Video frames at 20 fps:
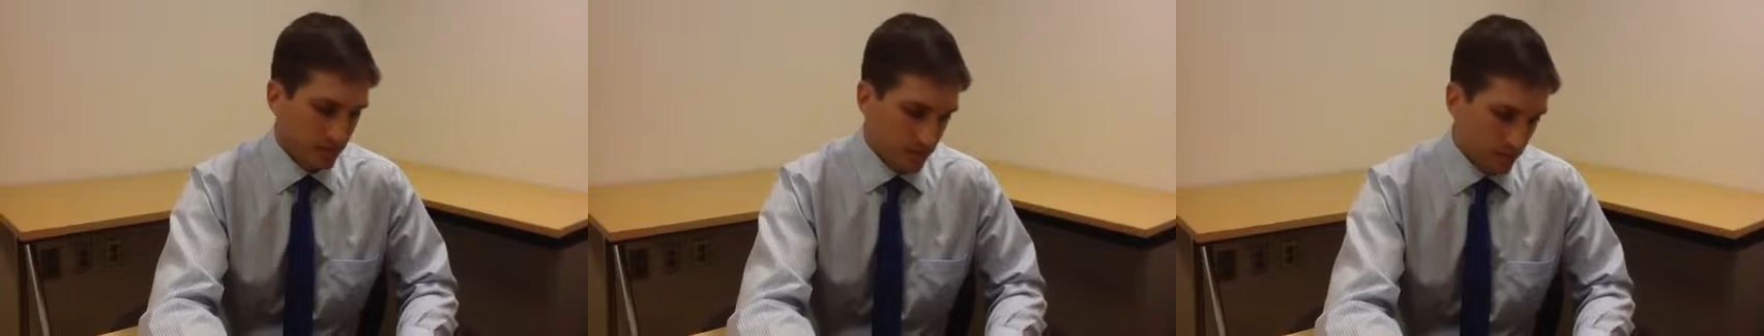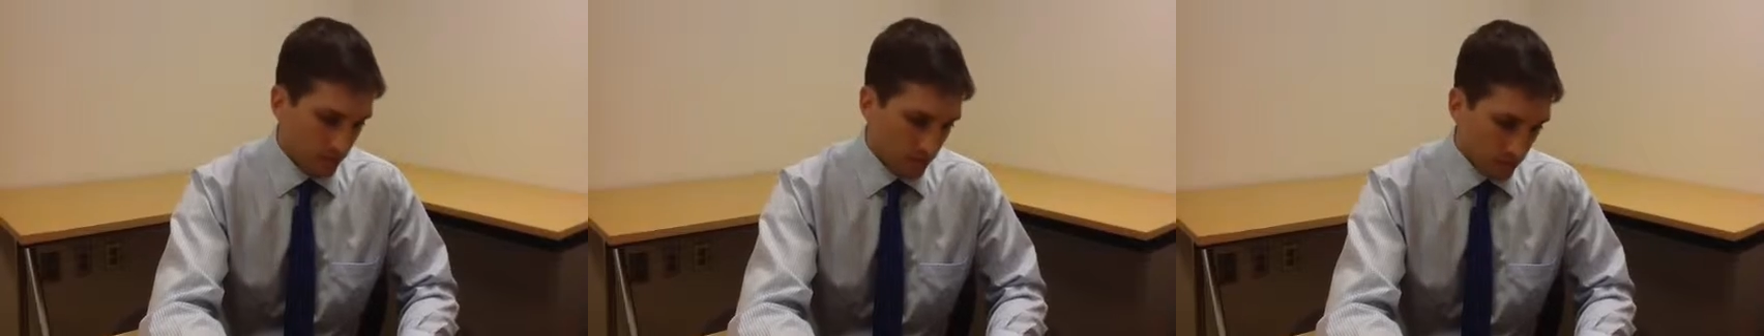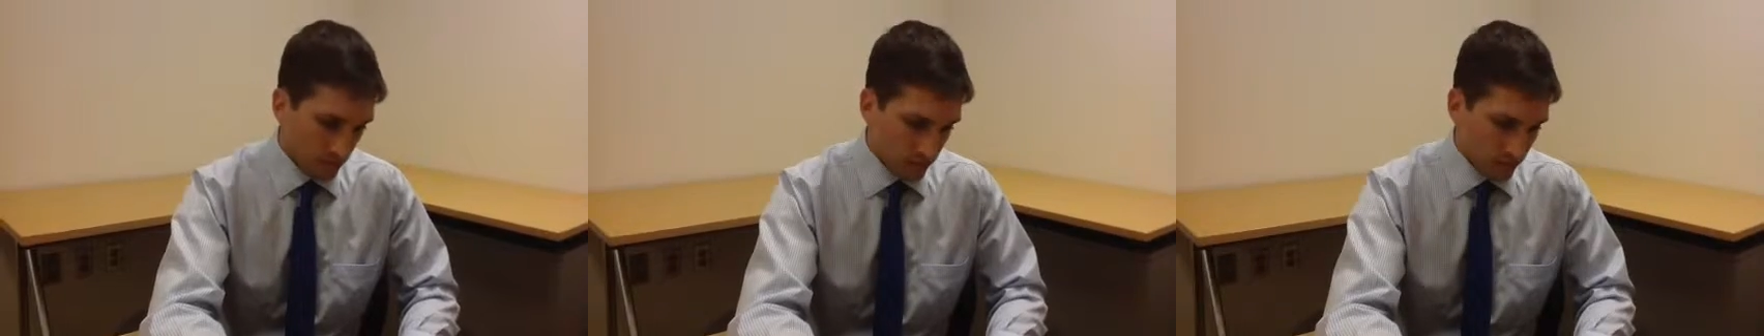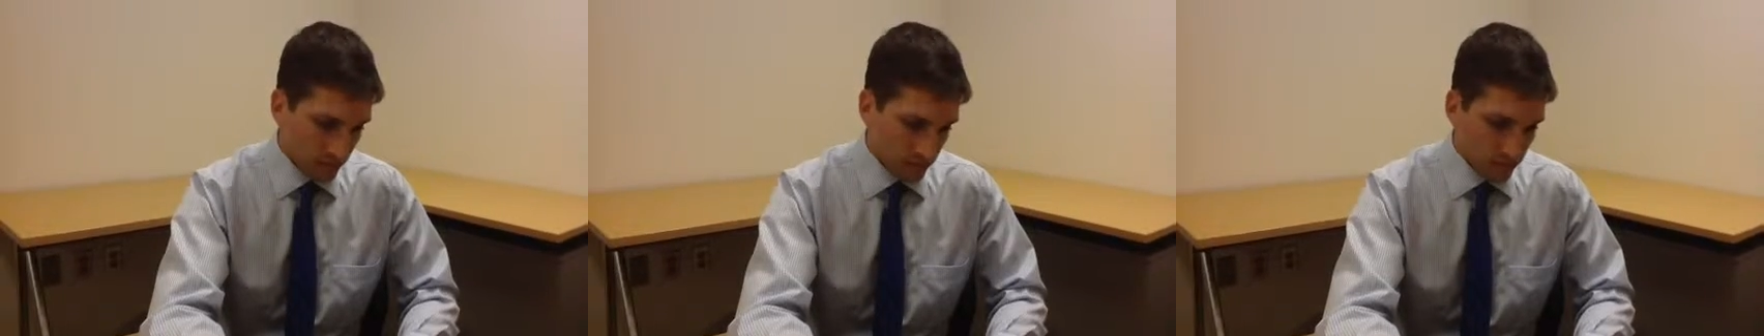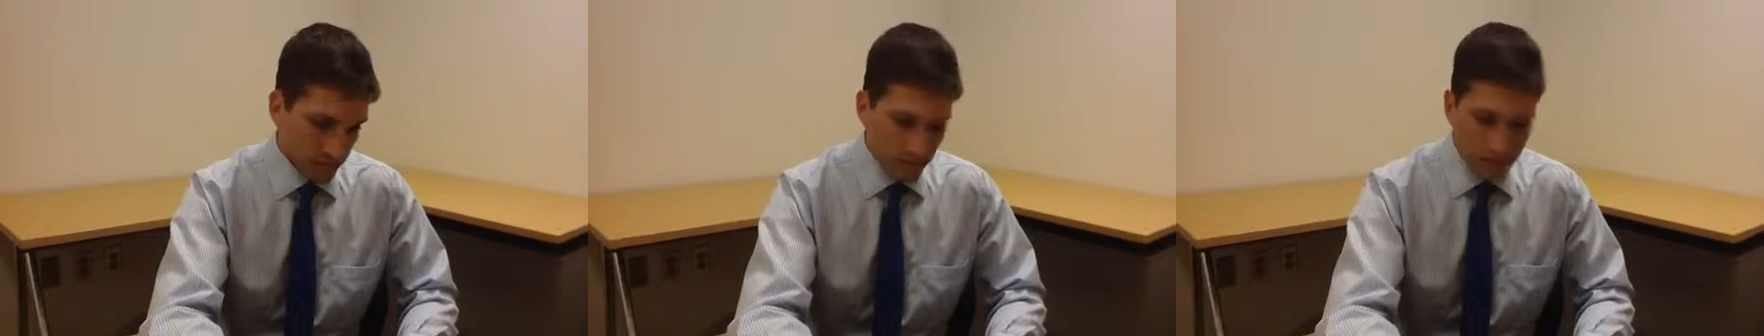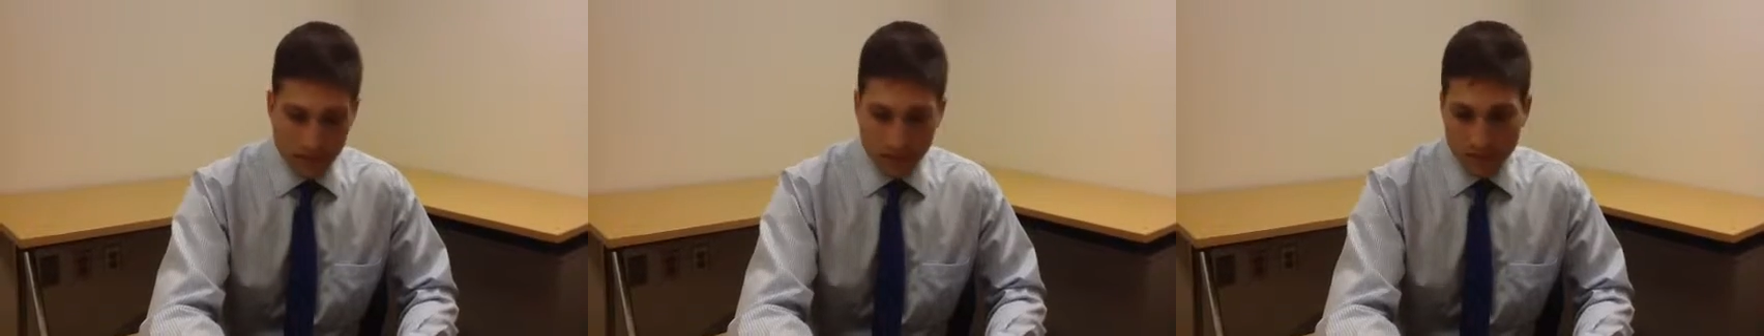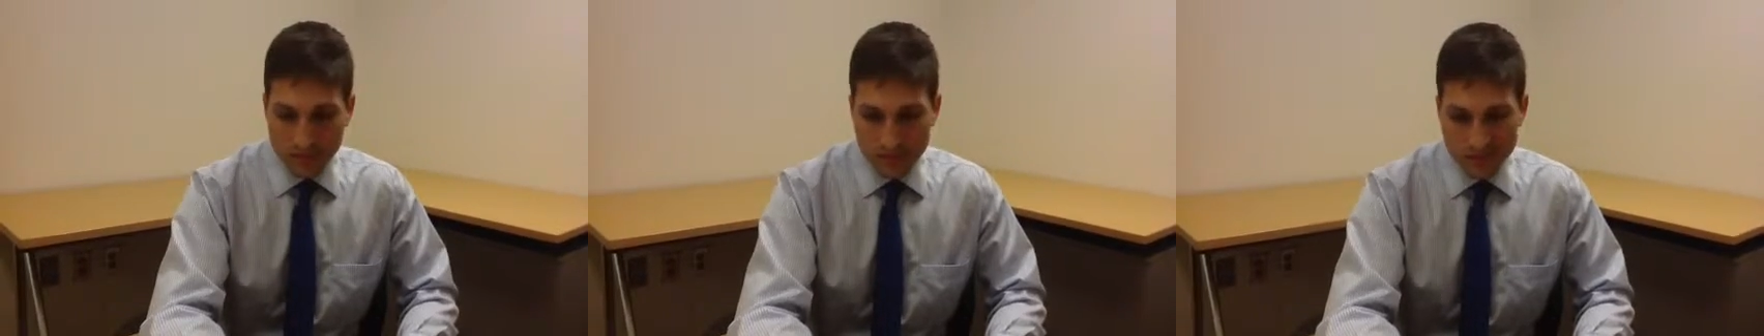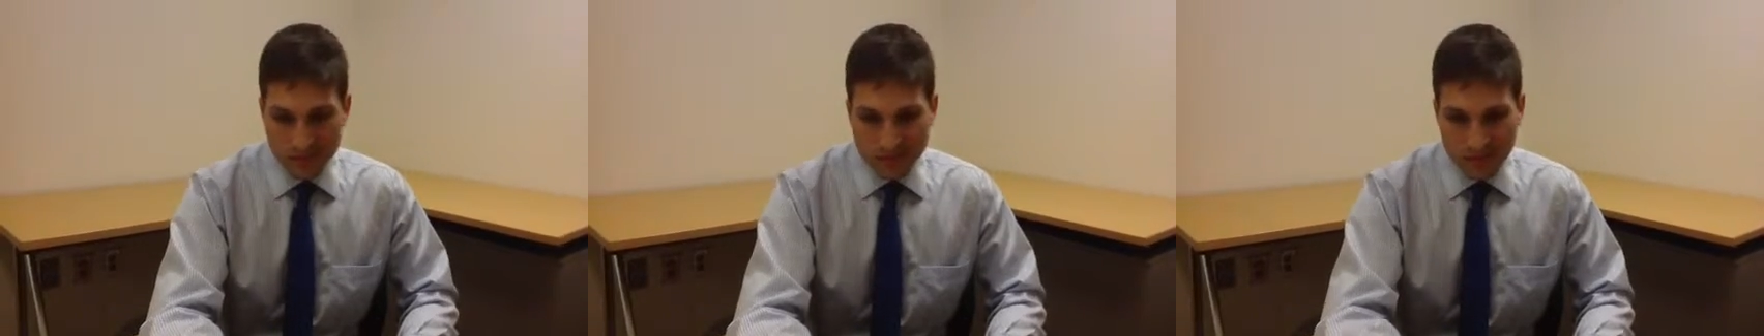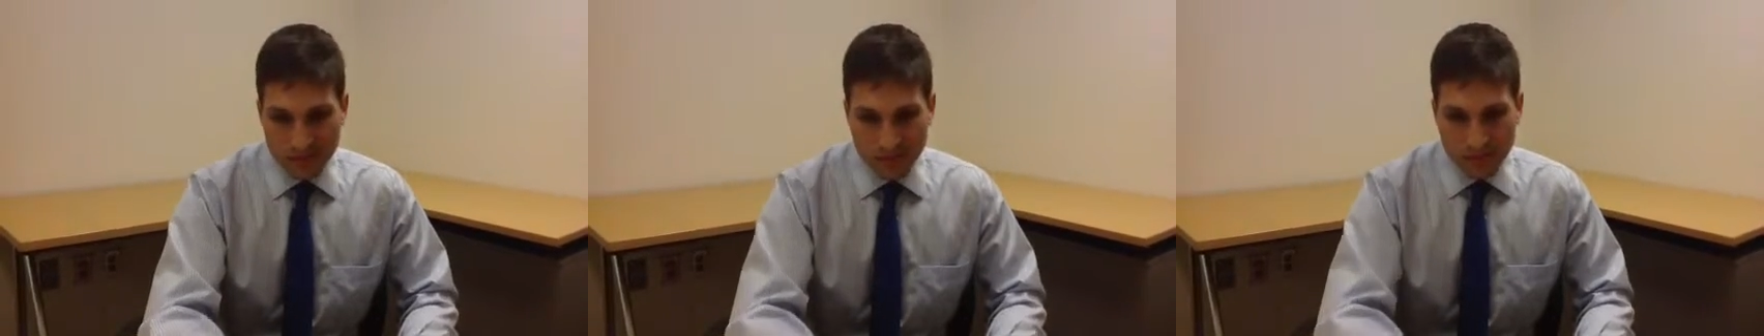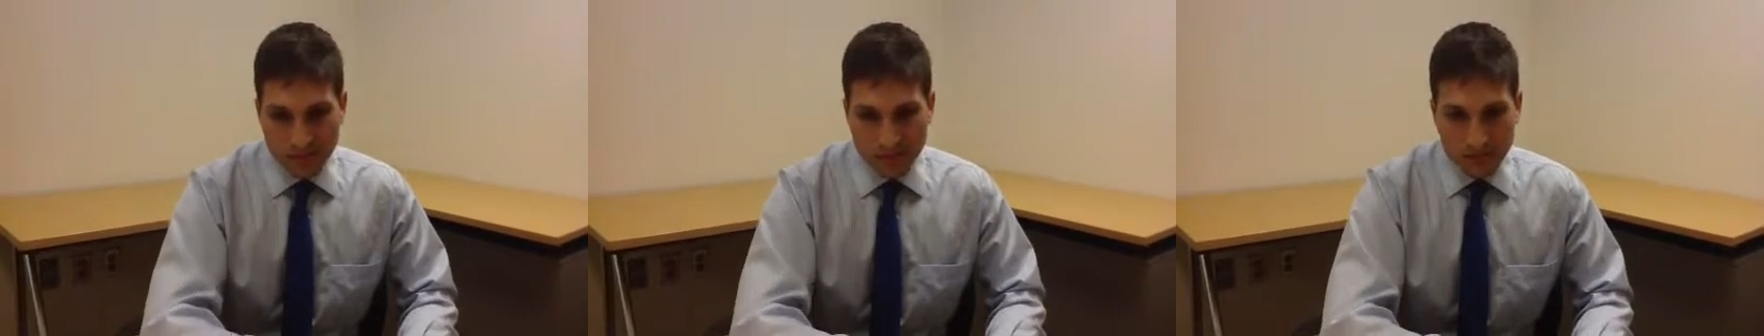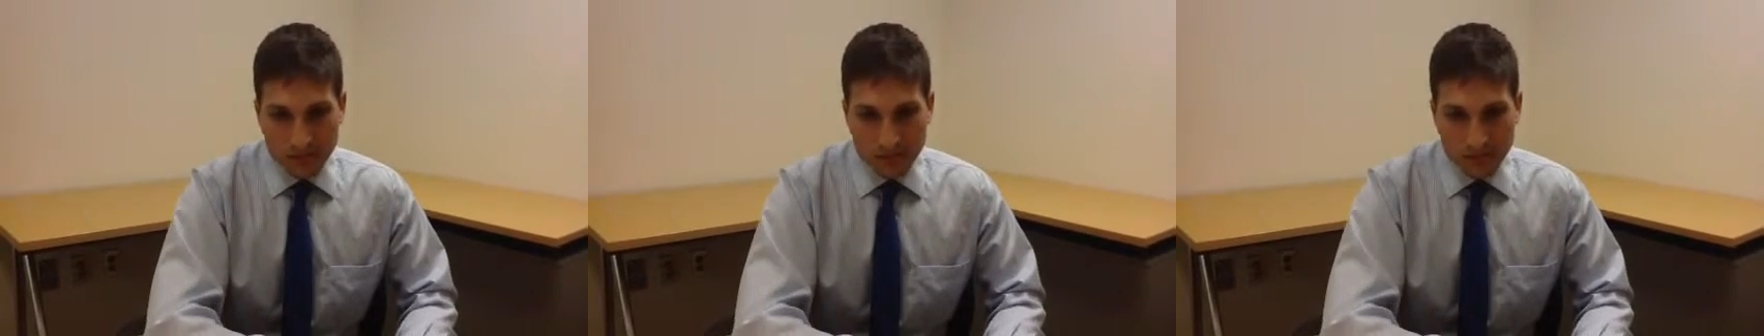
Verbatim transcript: What do you plan to do with